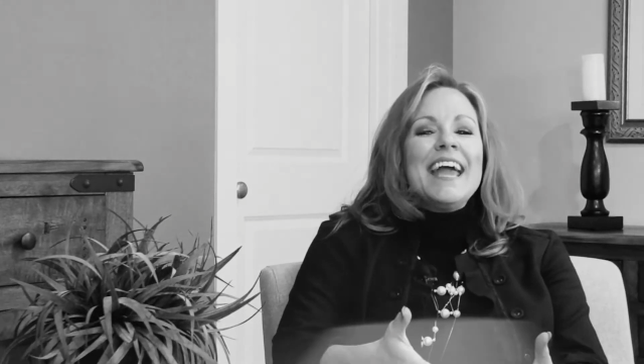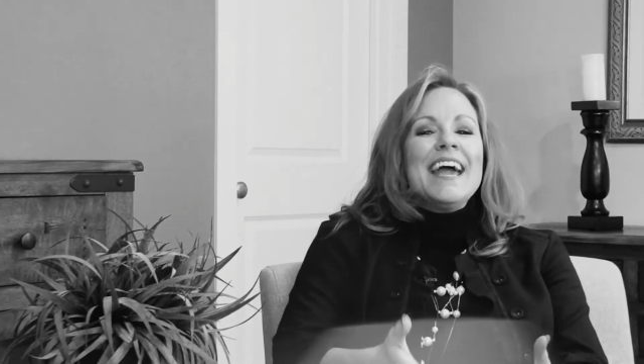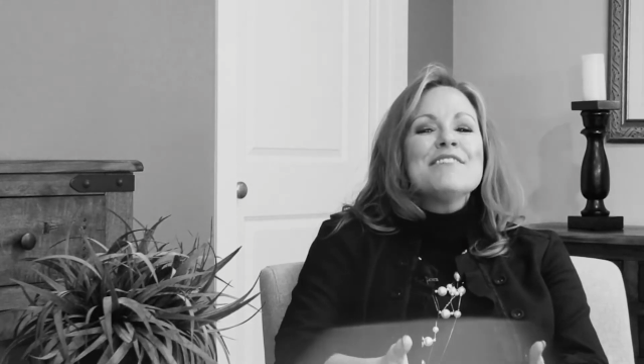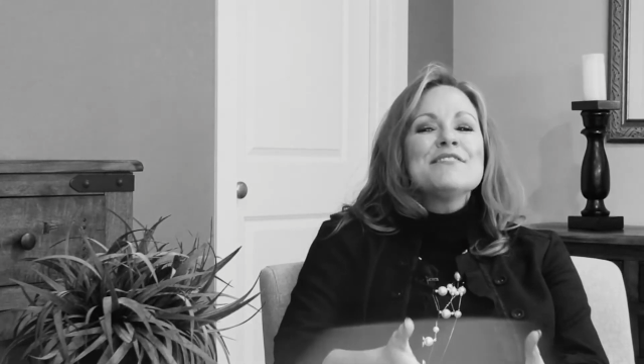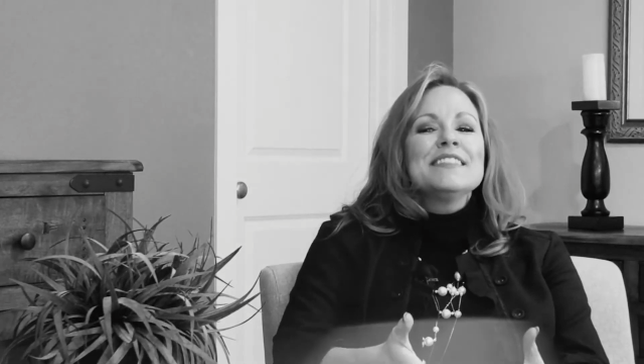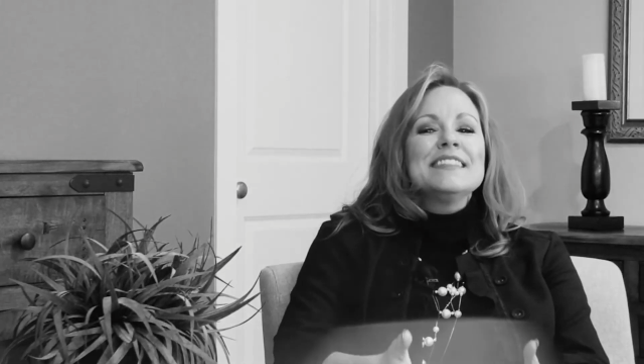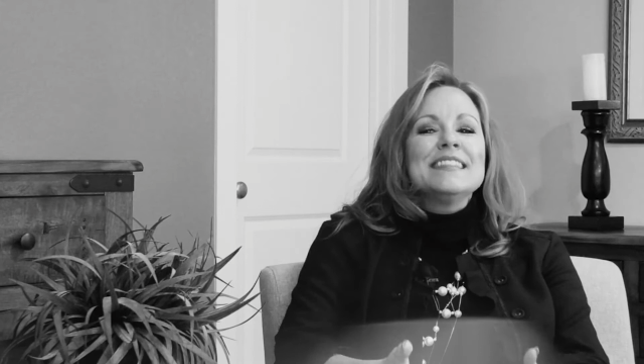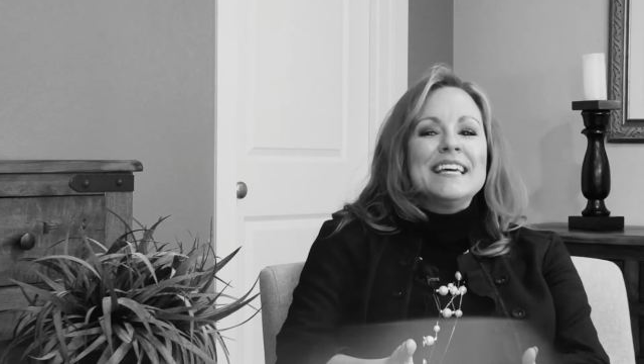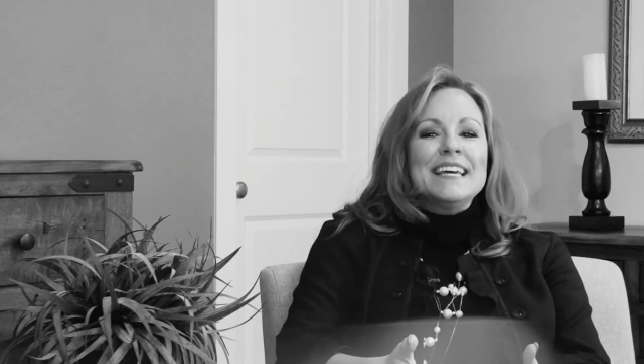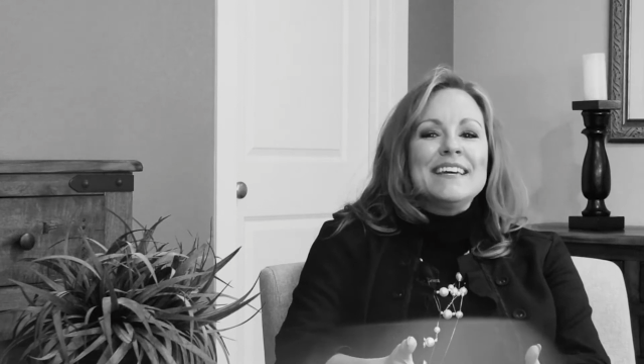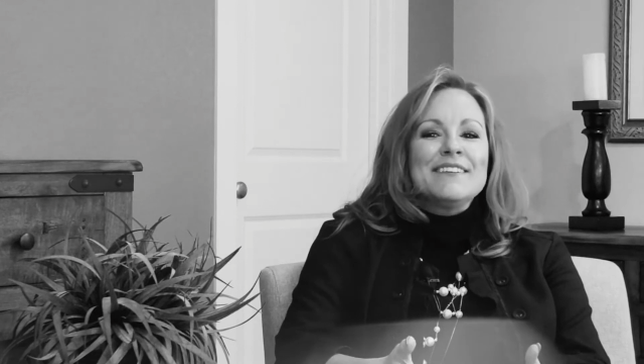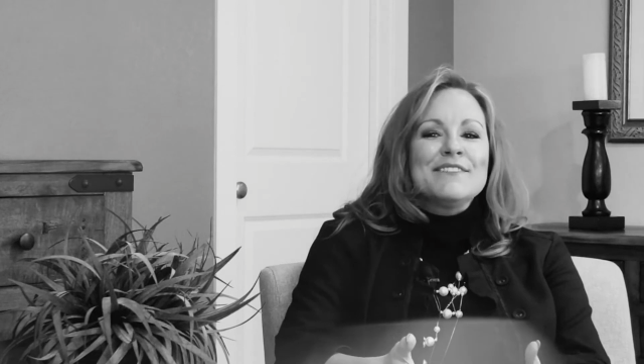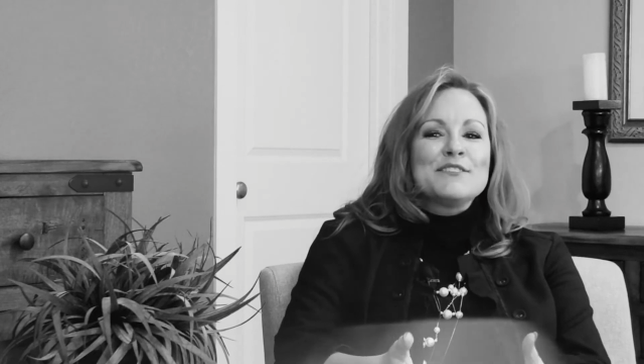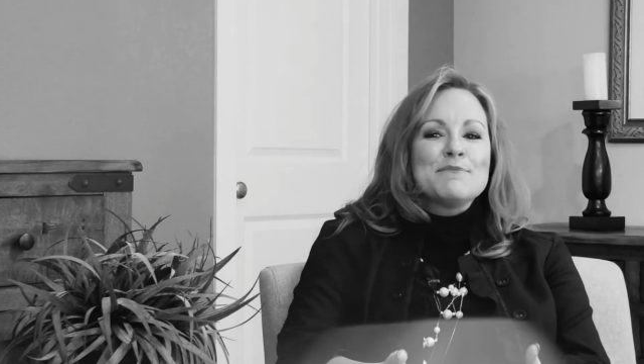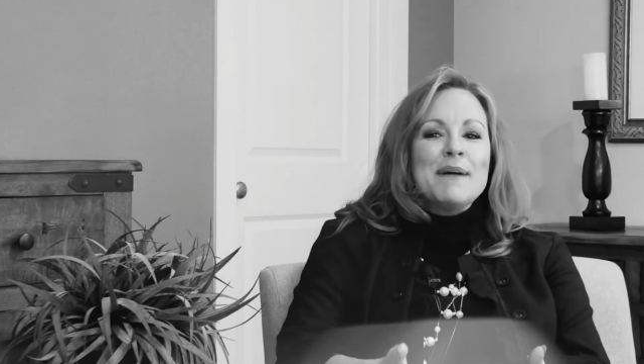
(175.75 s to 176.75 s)
have
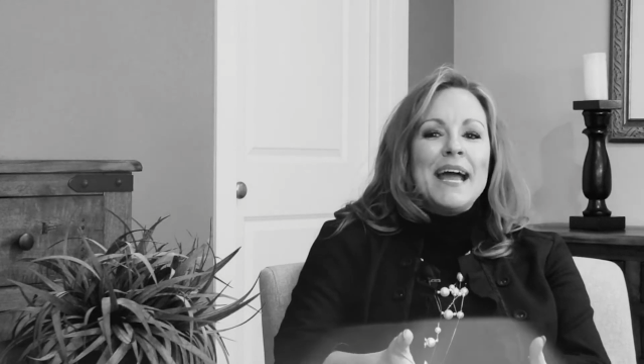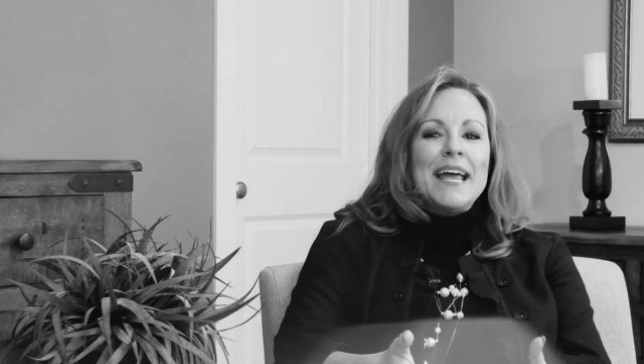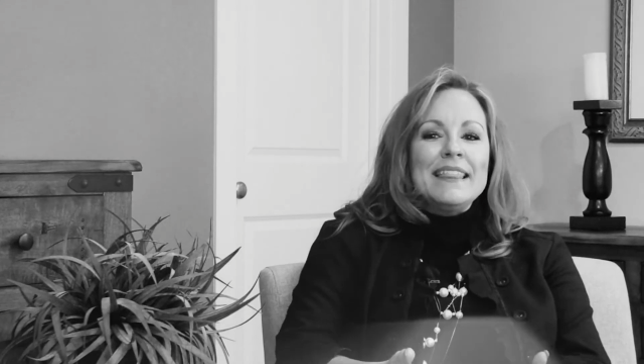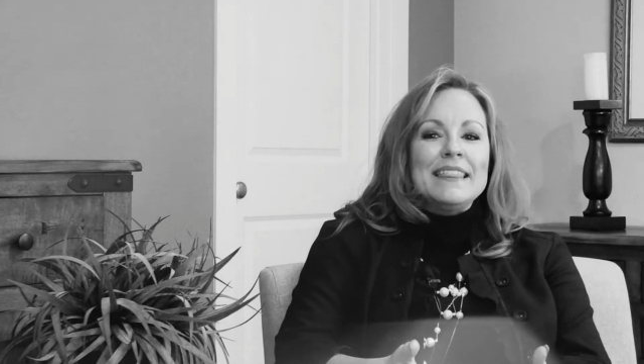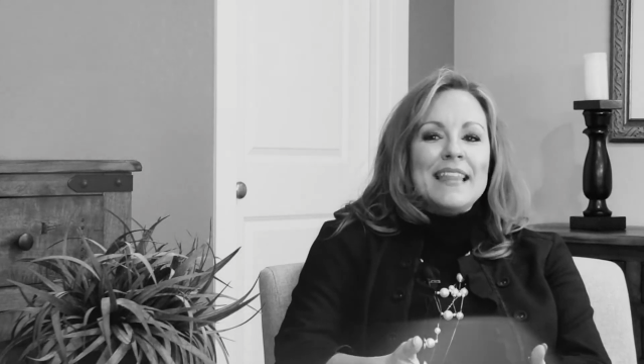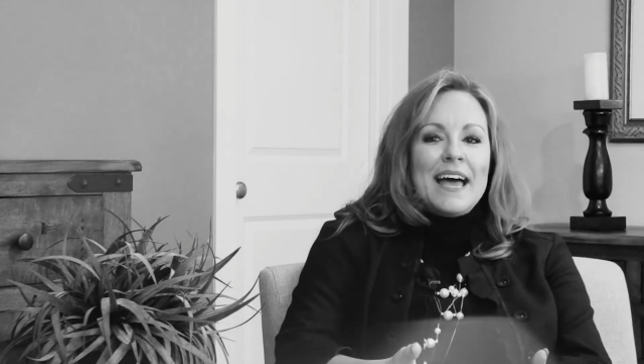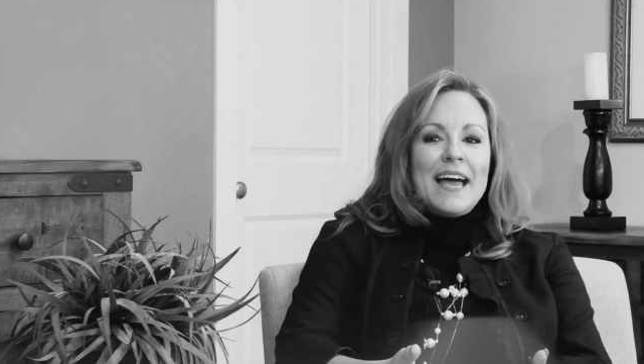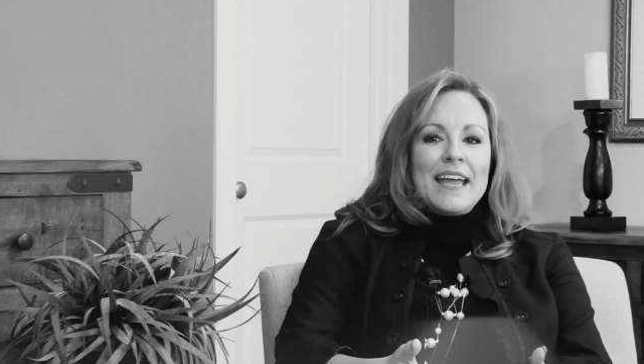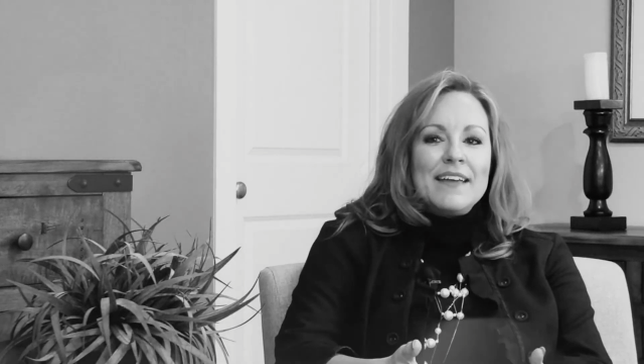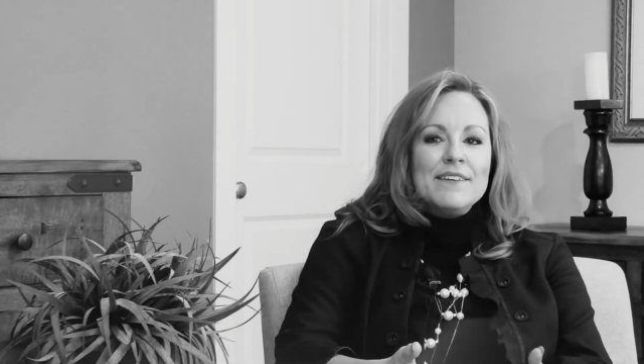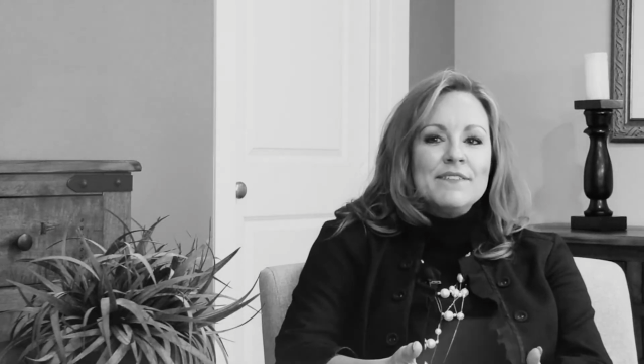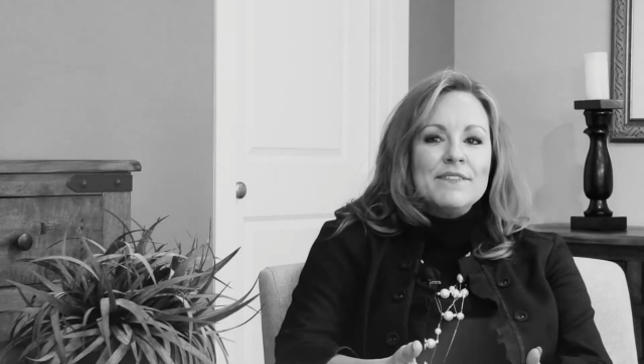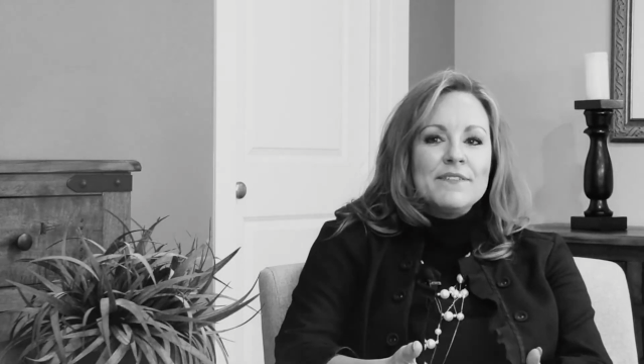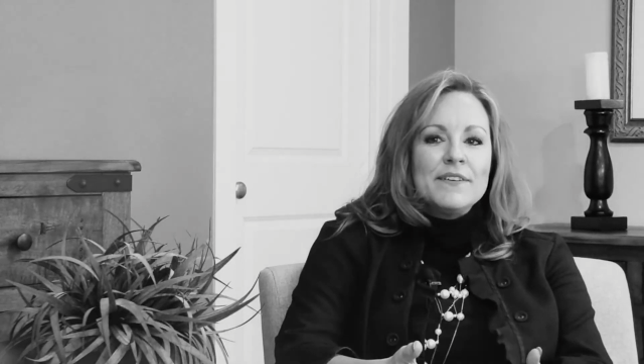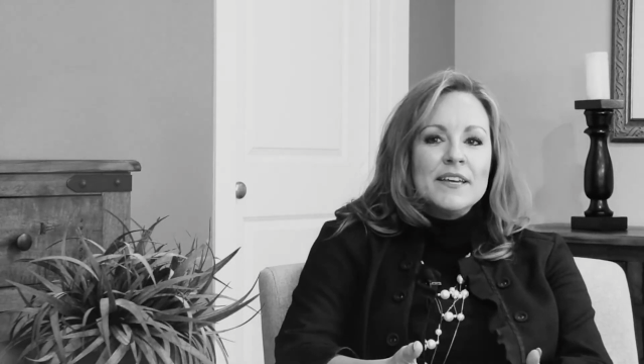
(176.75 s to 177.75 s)
lived my life